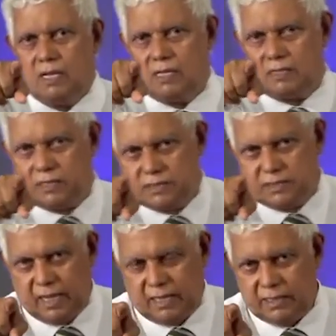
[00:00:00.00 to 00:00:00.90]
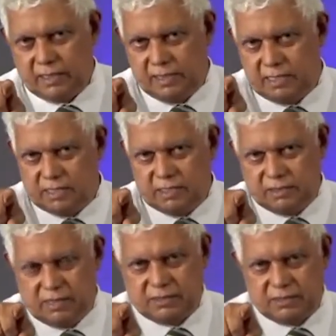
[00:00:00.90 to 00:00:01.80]
She's there. There she's
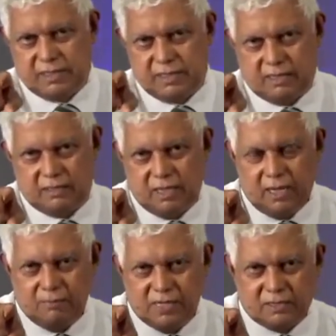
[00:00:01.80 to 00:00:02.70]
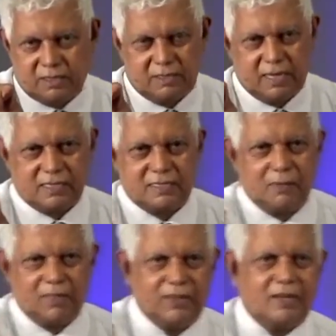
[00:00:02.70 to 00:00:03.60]
dressed. Yeah. Please contact
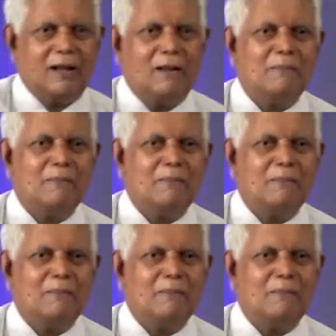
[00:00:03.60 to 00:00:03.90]
Samantika